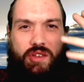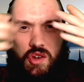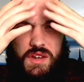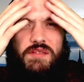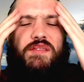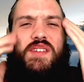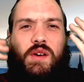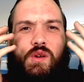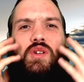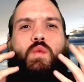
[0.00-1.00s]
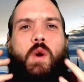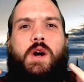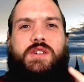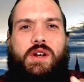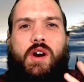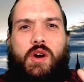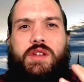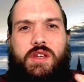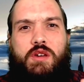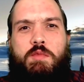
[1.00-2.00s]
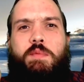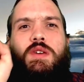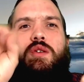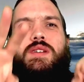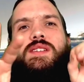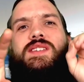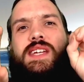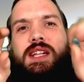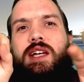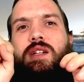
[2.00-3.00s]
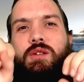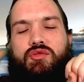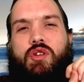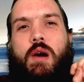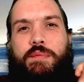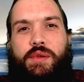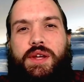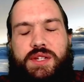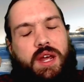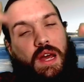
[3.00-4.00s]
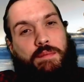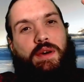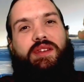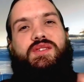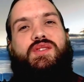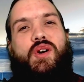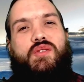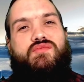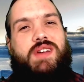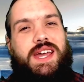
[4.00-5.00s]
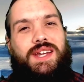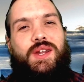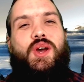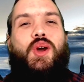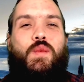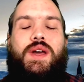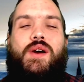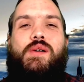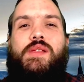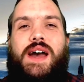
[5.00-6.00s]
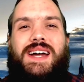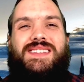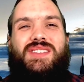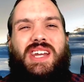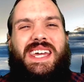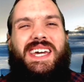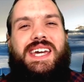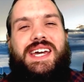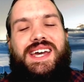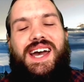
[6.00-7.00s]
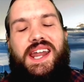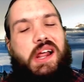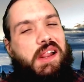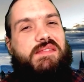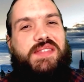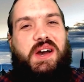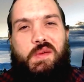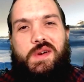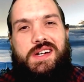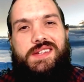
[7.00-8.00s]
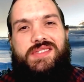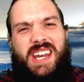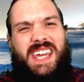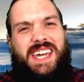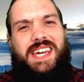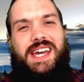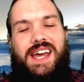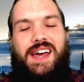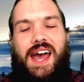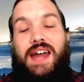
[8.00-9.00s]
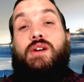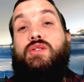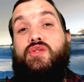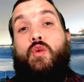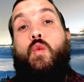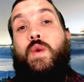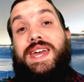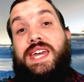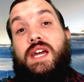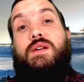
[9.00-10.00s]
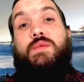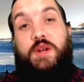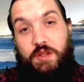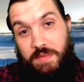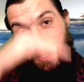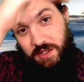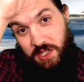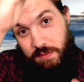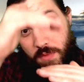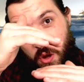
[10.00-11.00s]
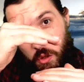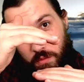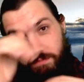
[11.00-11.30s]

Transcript: you can feel the water on you. Maybe you can see little droplets, but it's not rain. We call that dreich. And I love that word, dreich. And also wee, which means small.